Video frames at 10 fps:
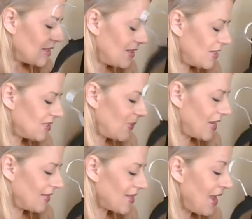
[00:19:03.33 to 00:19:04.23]
This
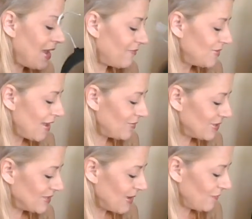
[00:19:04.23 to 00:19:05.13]
piece, I have never,
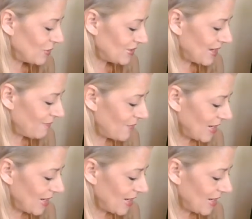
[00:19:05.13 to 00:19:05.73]
it's my first time